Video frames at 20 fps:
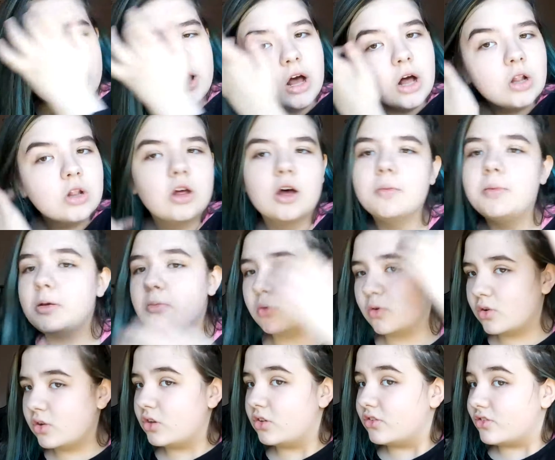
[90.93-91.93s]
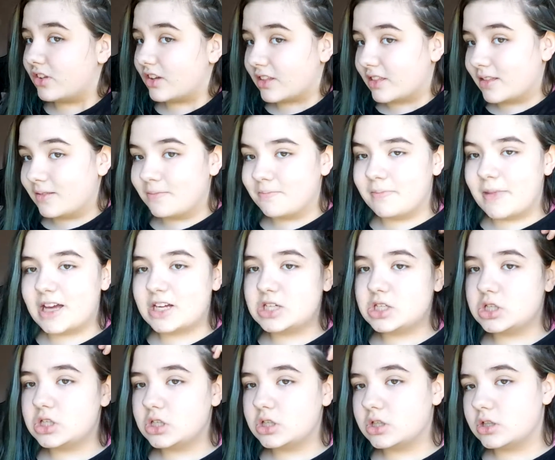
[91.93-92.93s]
A lot of people use the
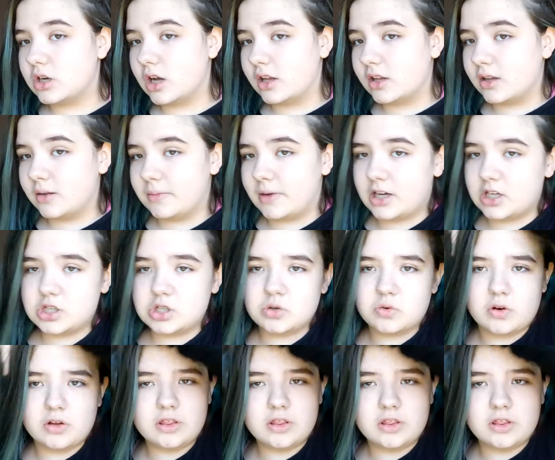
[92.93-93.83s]
mesh, not the mesh, or